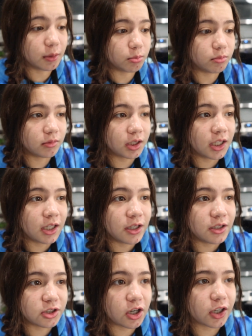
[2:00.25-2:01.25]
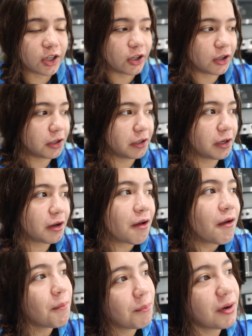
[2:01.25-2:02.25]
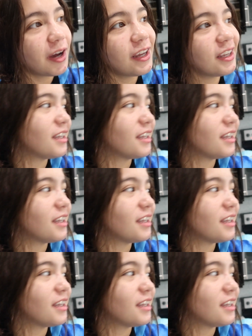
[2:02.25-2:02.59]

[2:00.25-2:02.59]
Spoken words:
them talking earlier. But